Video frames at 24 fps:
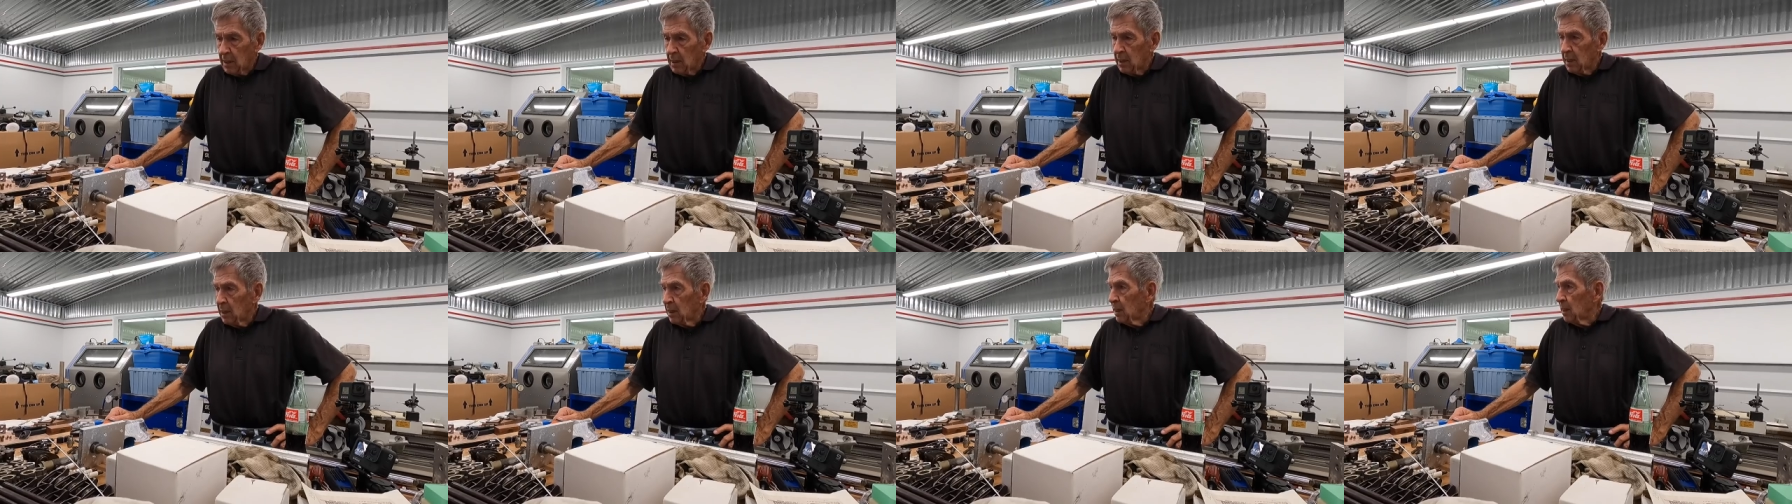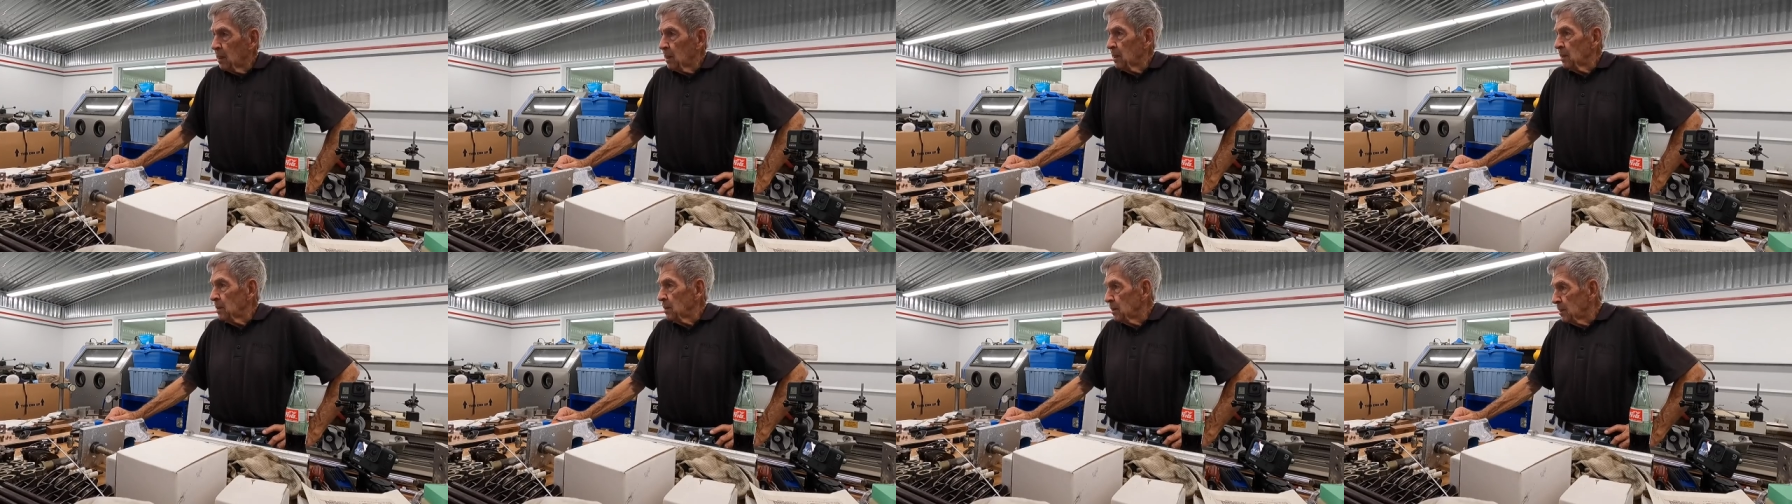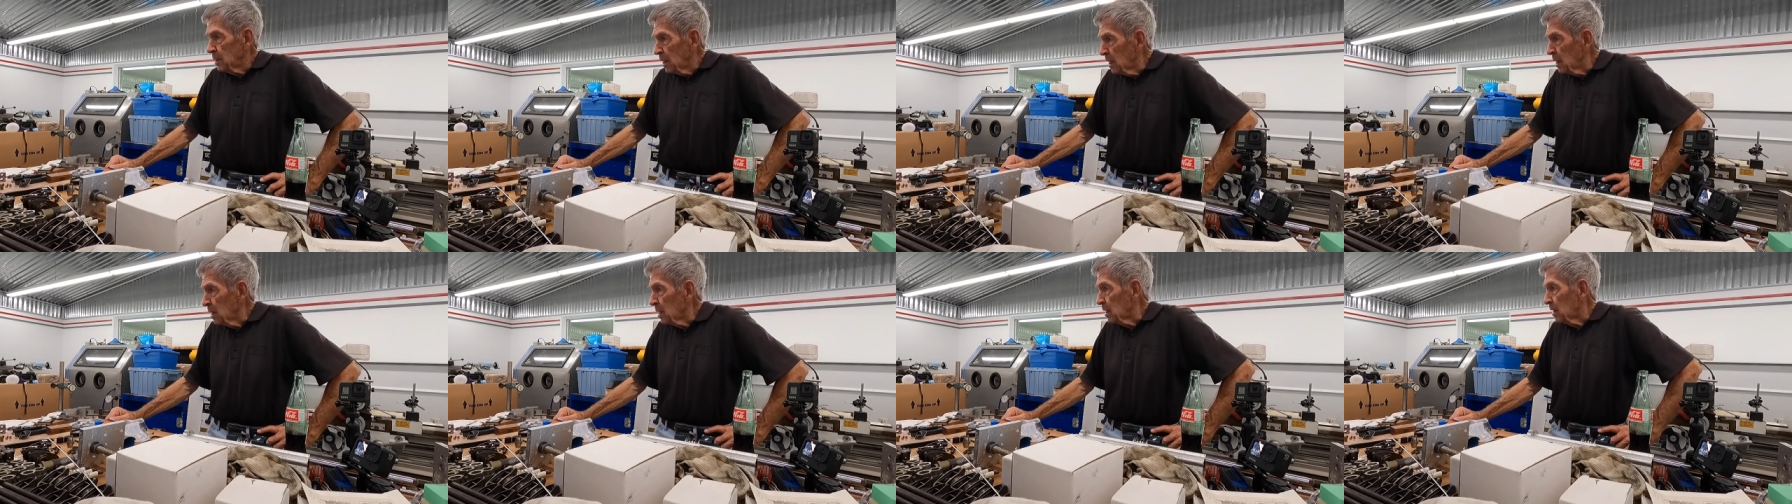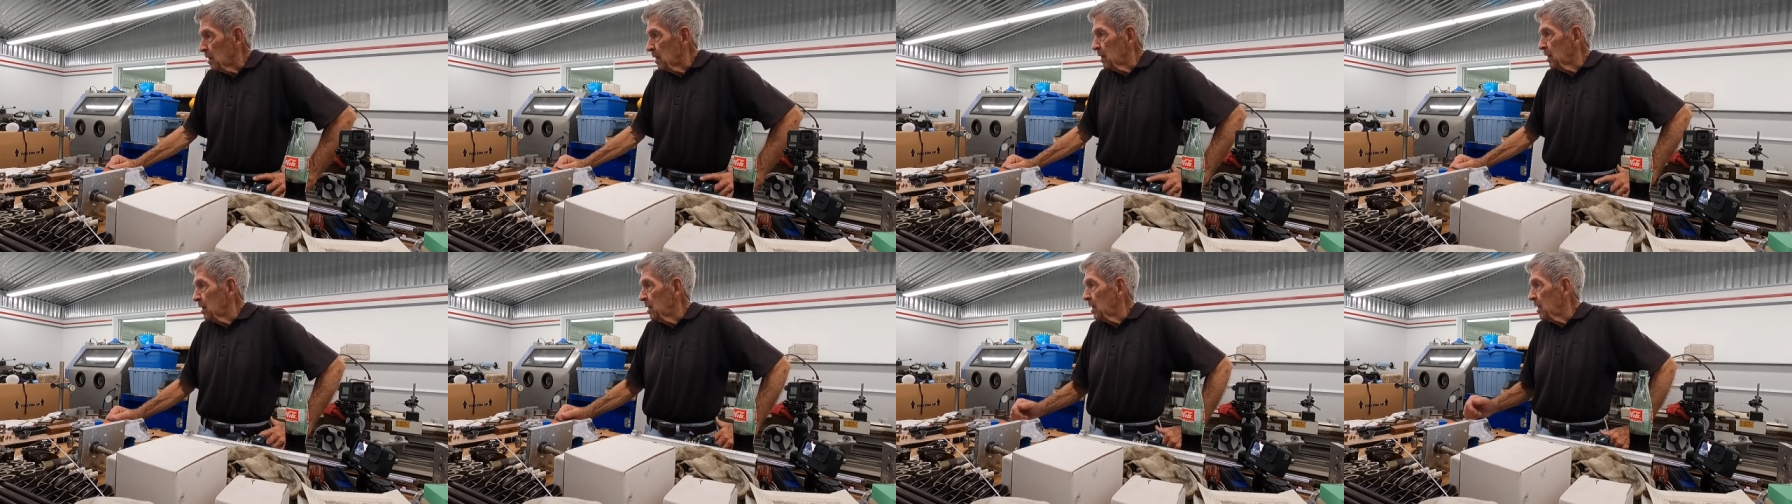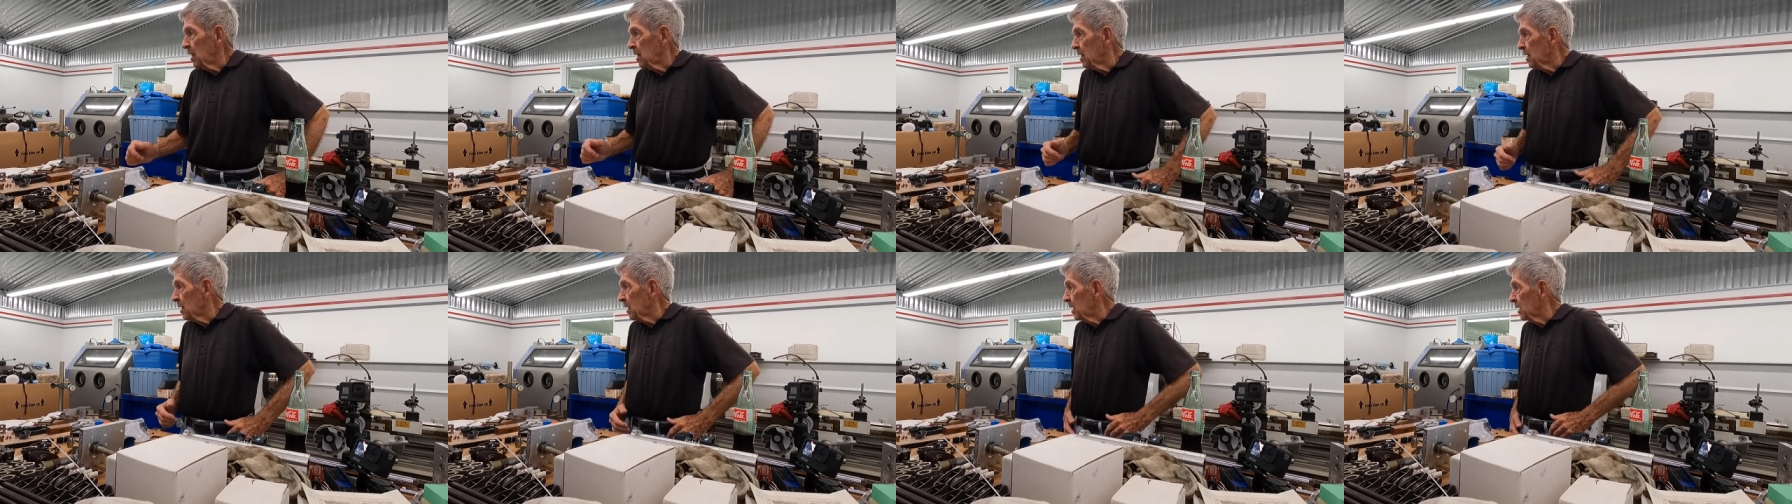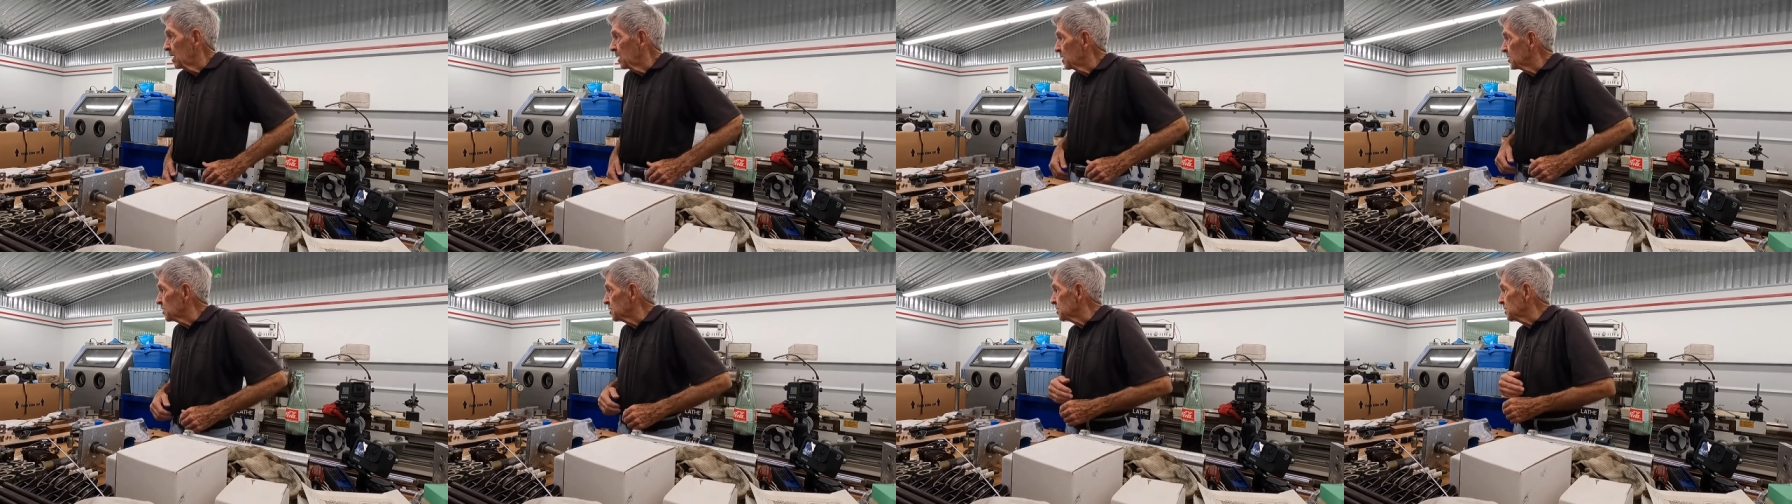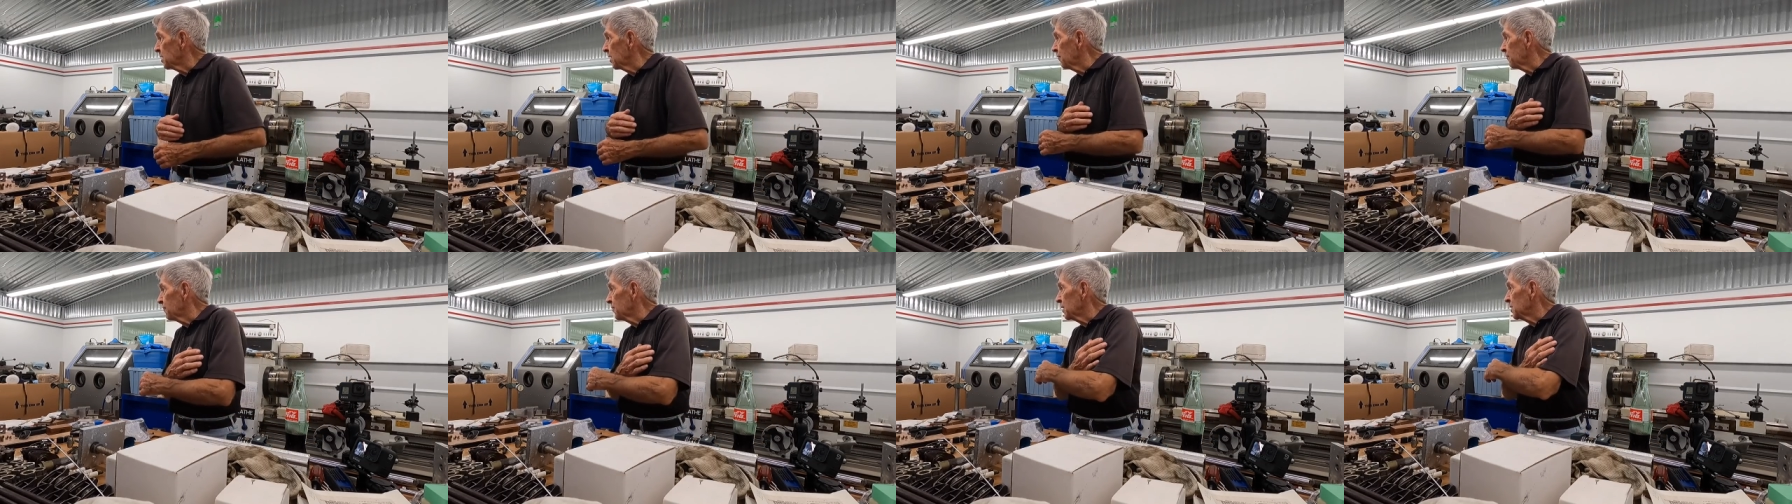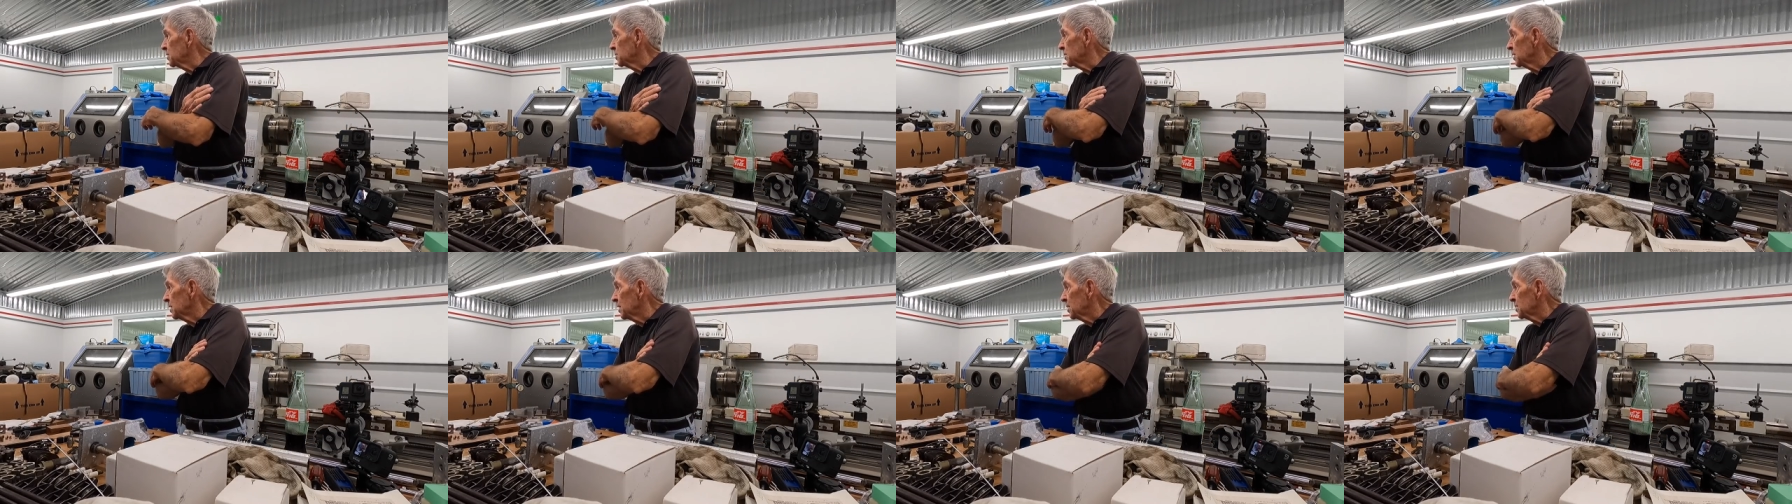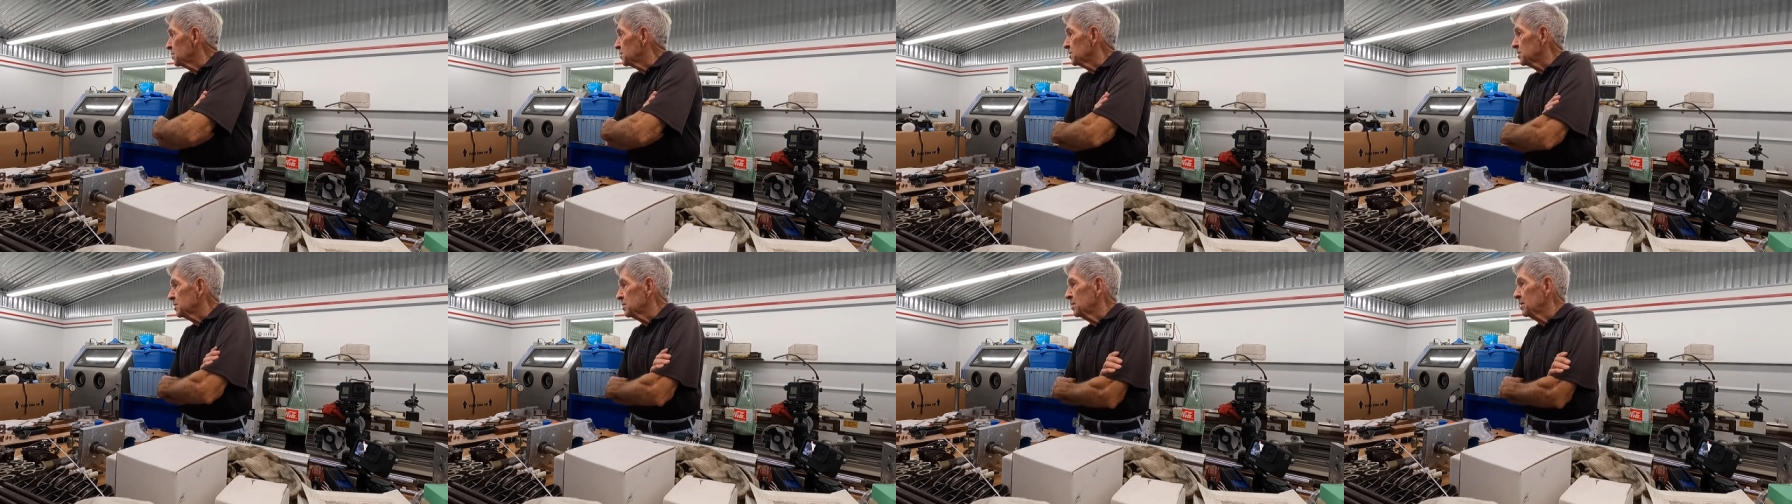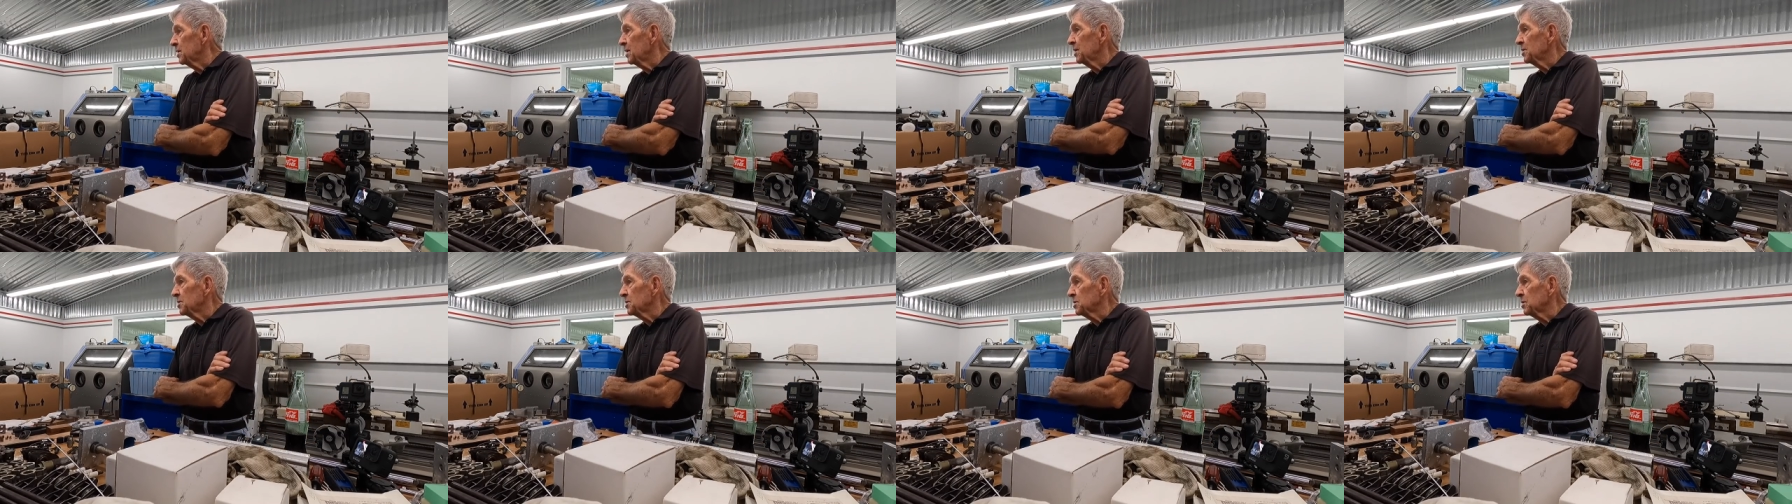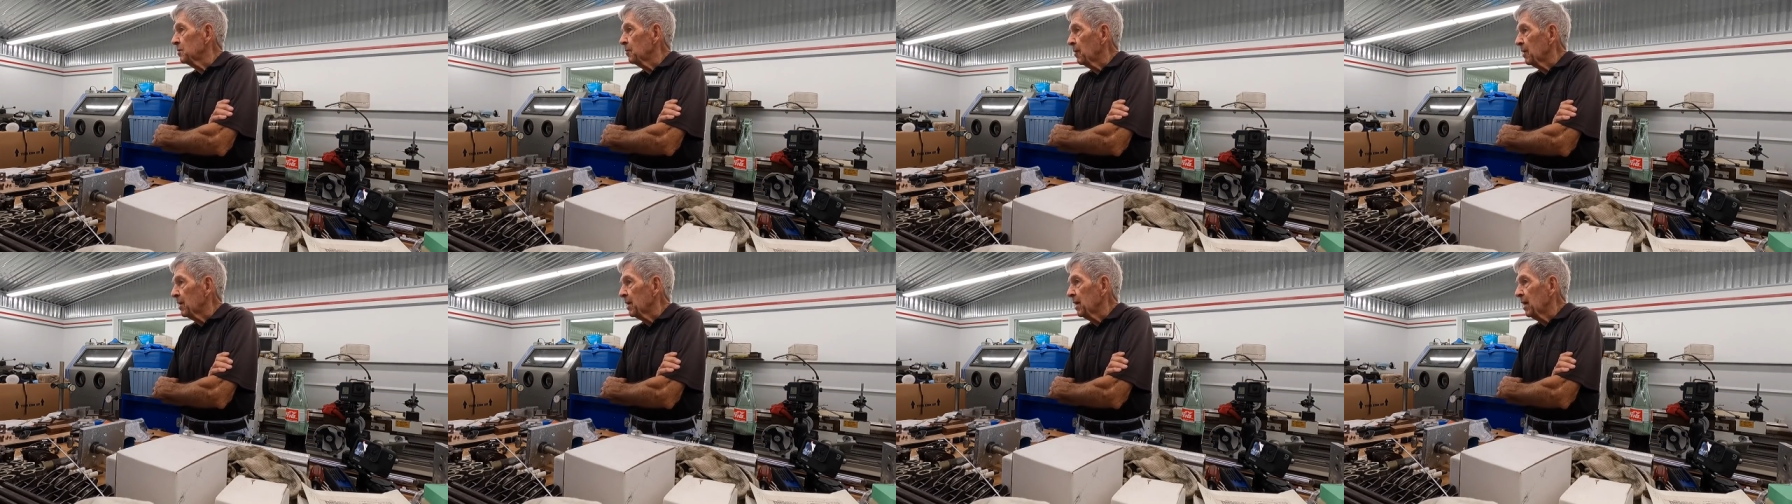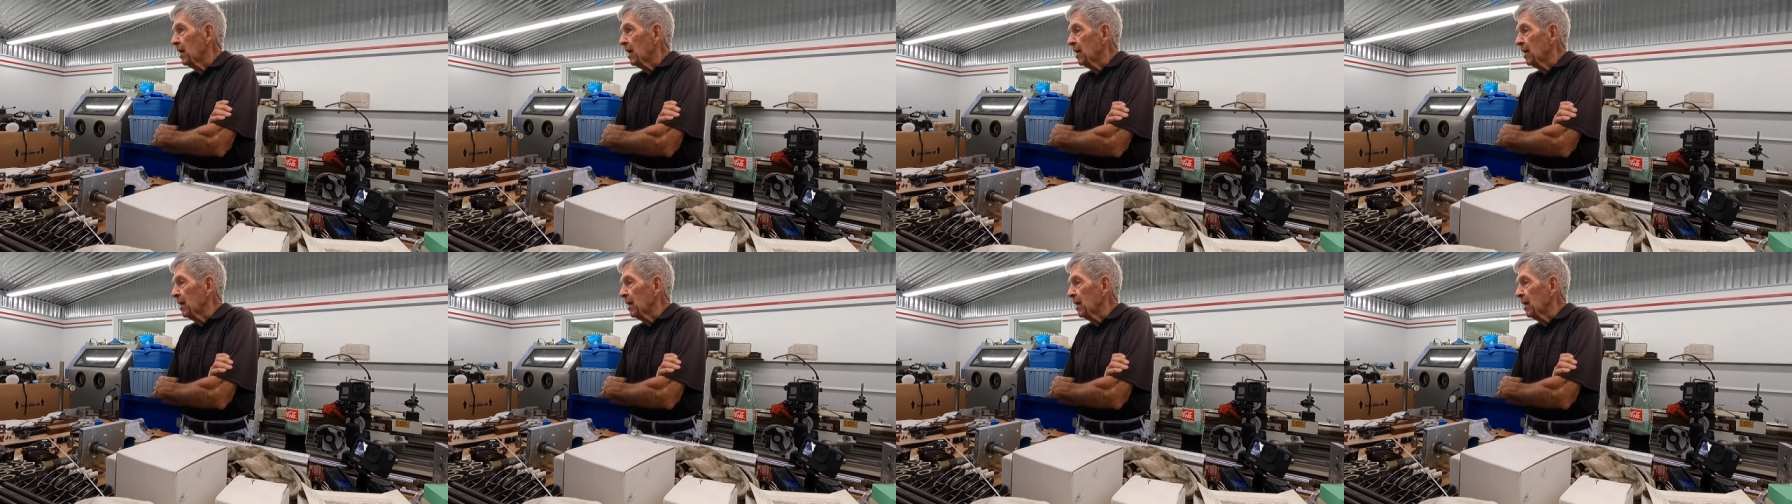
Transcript: welding. Yeah, and and and it's stuff that's it's it's the